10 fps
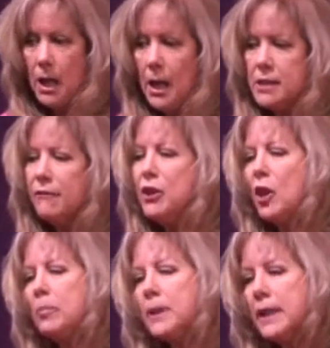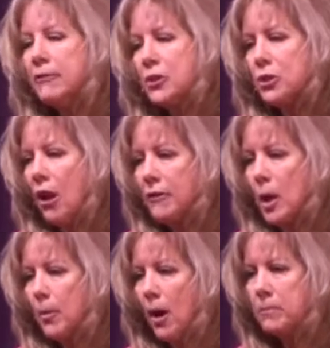Is if you don't believe you're solving
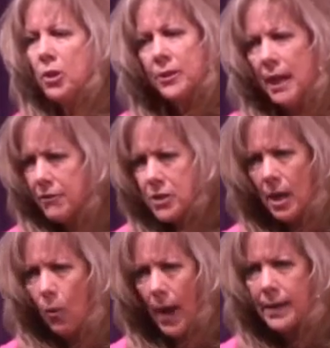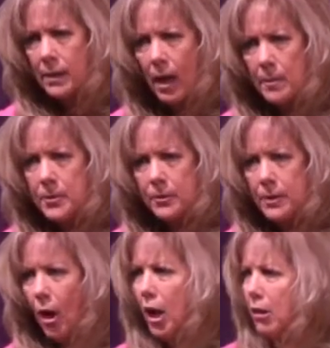a problem, you'll never sell wine clubs.
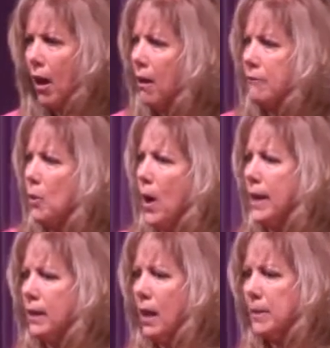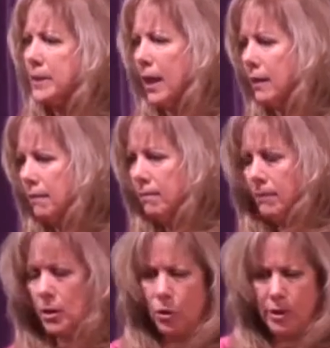I love the wine club. It's like
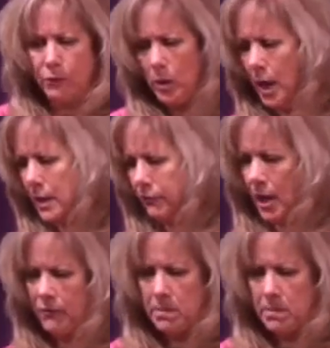$34.95 a